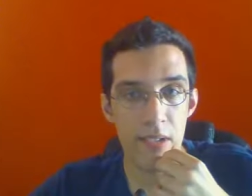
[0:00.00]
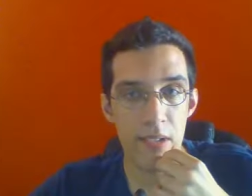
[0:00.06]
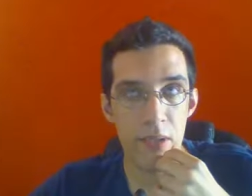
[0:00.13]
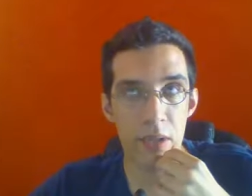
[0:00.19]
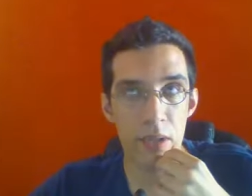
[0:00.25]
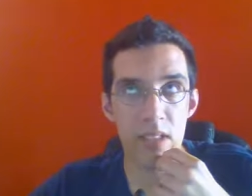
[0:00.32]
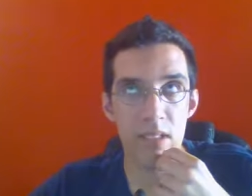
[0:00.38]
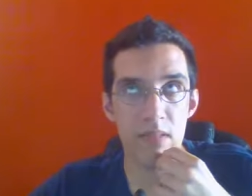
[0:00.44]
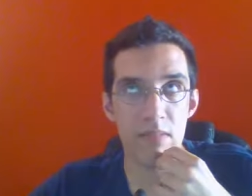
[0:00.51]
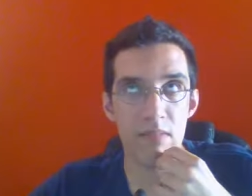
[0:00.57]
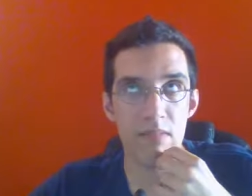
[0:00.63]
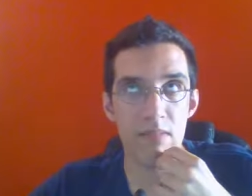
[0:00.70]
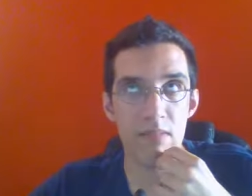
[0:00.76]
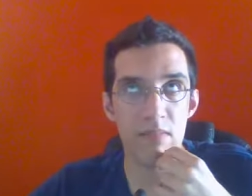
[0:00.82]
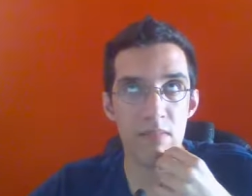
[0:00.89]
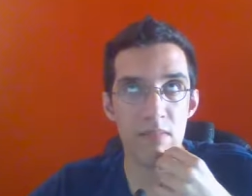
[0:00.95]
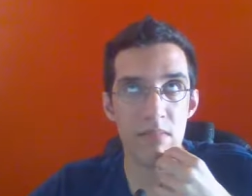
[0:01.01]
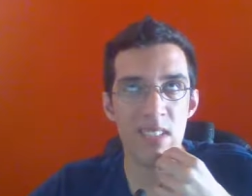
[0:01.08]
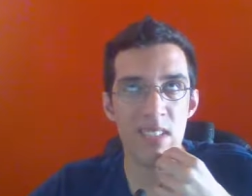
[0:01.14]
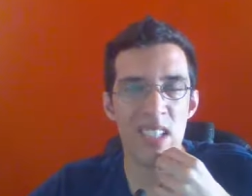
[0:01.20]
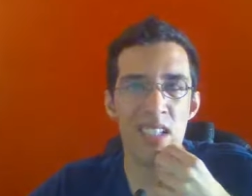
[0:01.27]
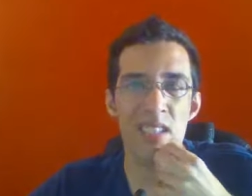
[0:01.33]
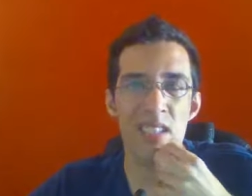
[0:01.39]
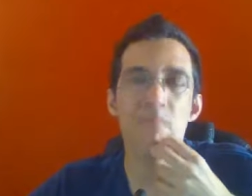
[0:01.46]
Well,
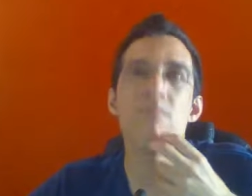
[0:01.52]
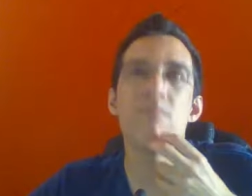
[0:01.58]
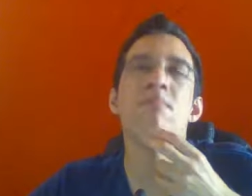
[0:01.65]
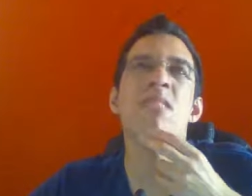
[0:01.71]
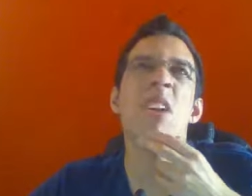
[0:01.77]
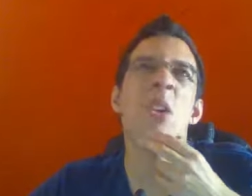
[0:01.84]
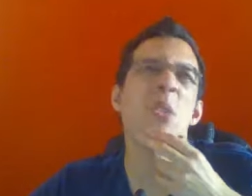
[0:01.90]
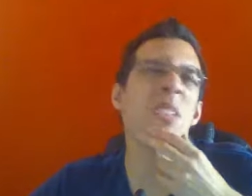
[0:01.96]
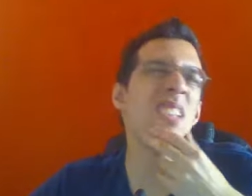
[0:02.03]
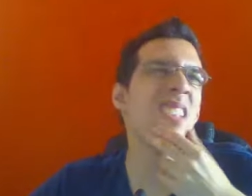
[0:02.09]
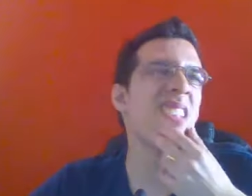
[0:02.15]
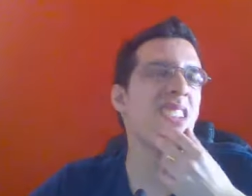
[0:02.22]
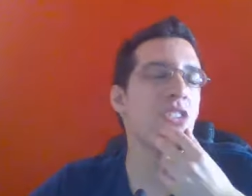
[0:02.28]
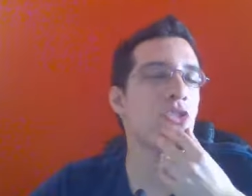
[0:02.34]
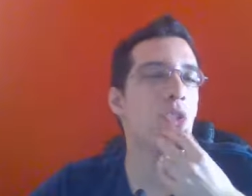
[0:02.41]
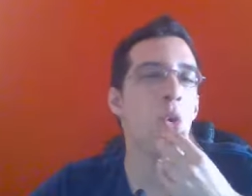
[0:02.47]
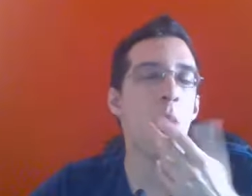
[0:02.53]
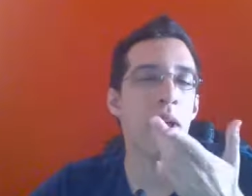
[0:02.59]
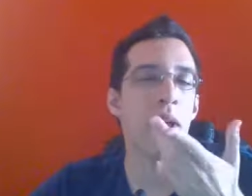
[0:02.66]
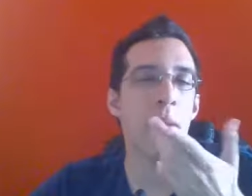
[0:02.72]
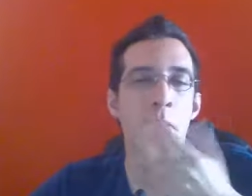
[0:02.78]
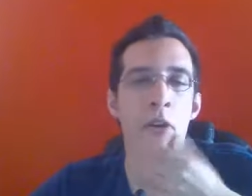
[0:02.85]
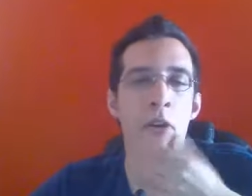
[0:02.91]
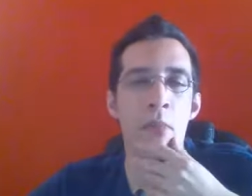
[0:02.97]
no, mm, oh, there's no way
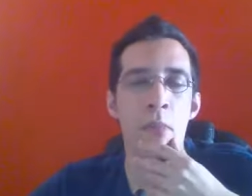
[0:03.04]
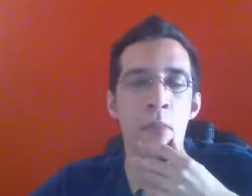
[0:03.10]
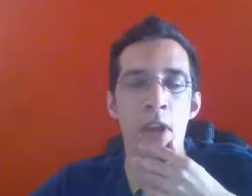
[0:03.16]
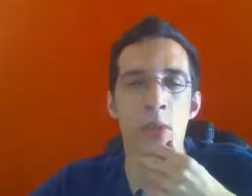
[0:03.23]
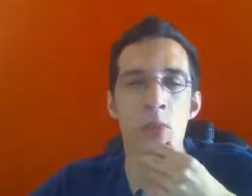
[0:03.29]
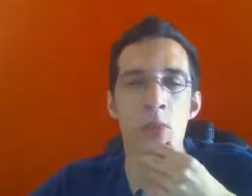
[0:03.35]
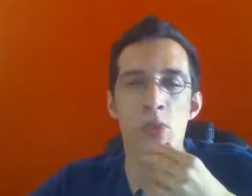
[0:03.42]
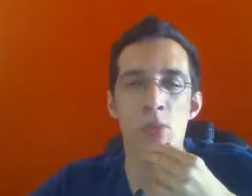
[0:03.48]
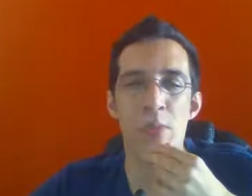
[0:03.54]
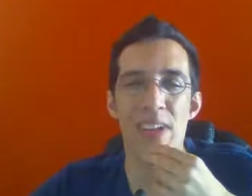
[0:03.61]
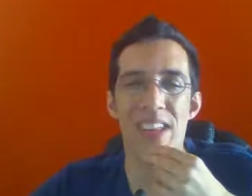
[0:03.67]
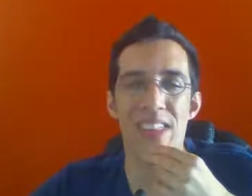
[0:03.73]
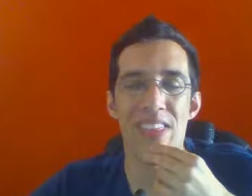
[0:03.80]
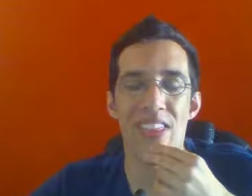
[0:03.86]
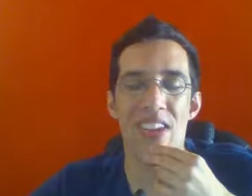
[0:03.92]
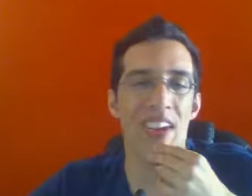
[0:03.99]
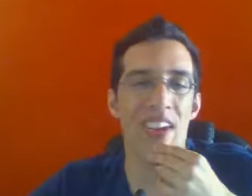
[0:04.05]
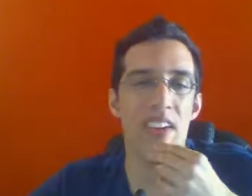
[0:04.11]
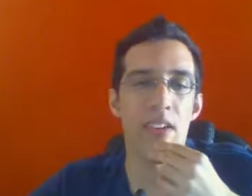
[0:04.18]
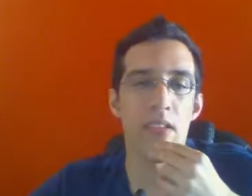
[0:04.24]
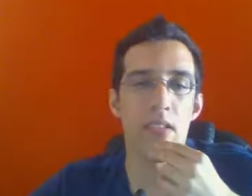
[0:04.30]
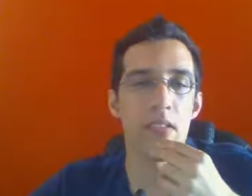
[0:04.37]
a mermaid would be there.